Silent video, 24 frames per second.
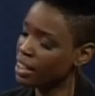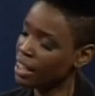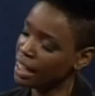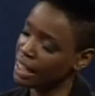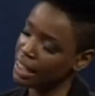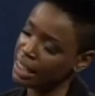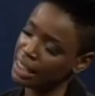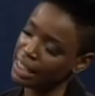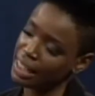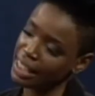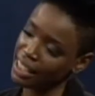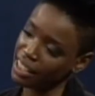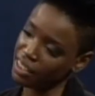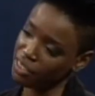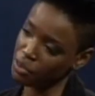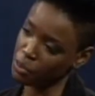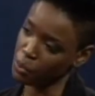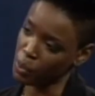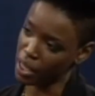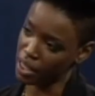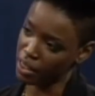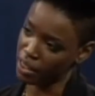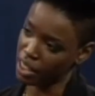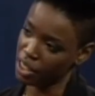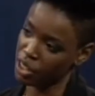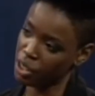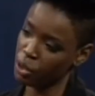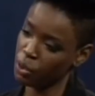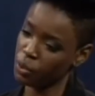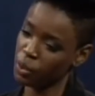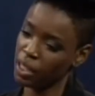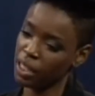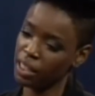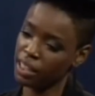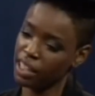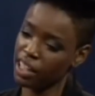they leave with? I
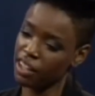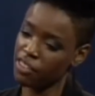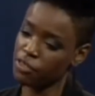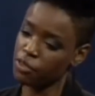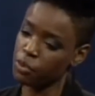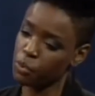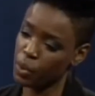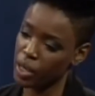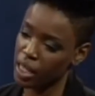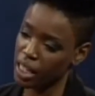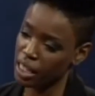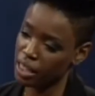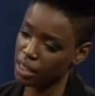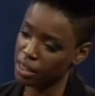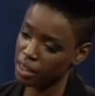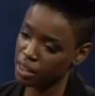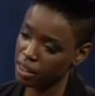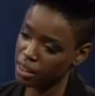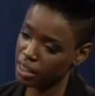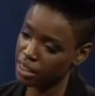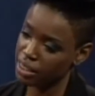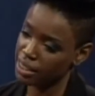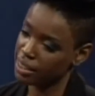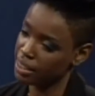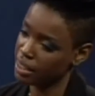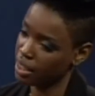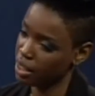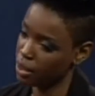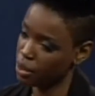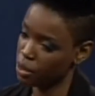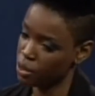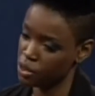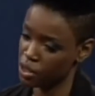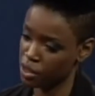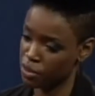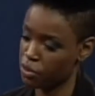know they left with the
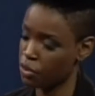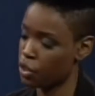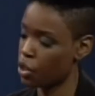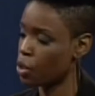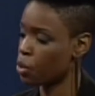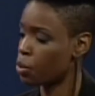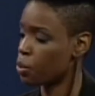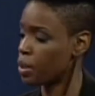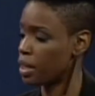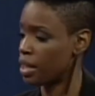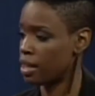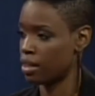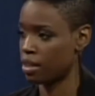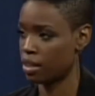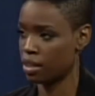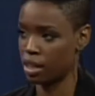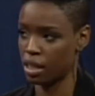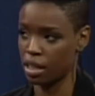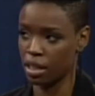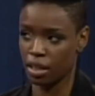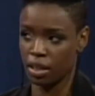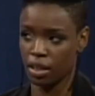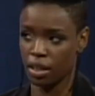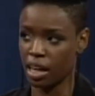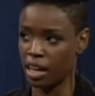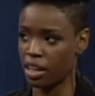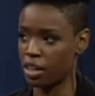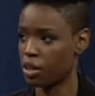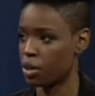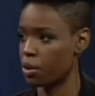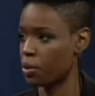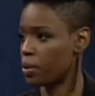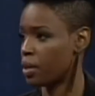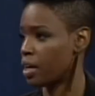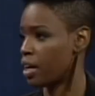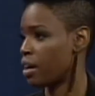skills of coding and
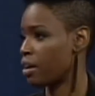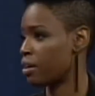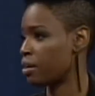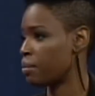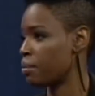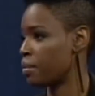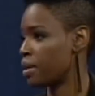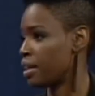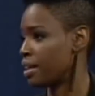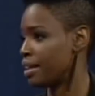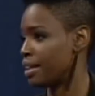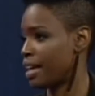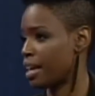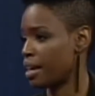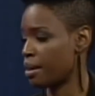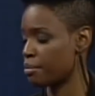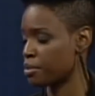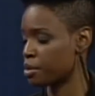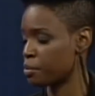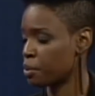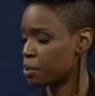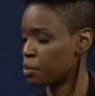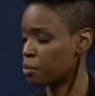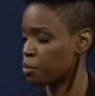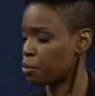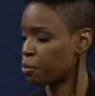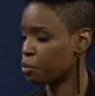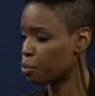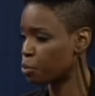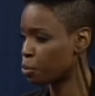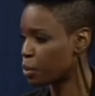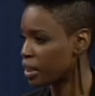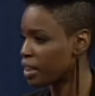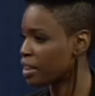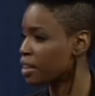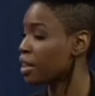knowing how to make games, but
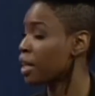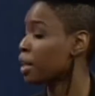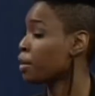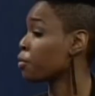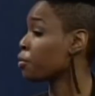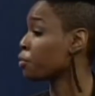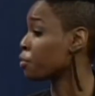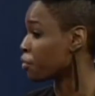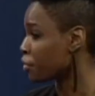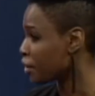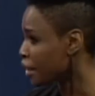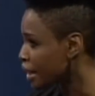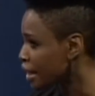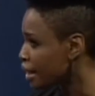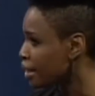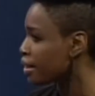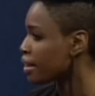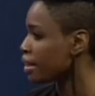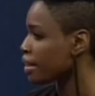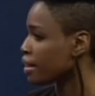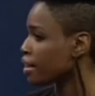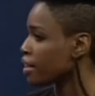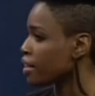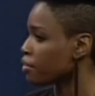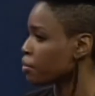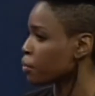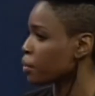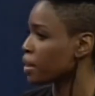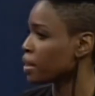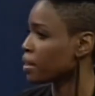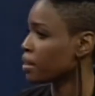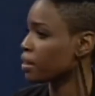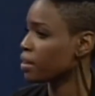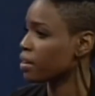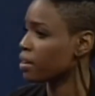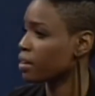what did they really leave
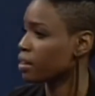with?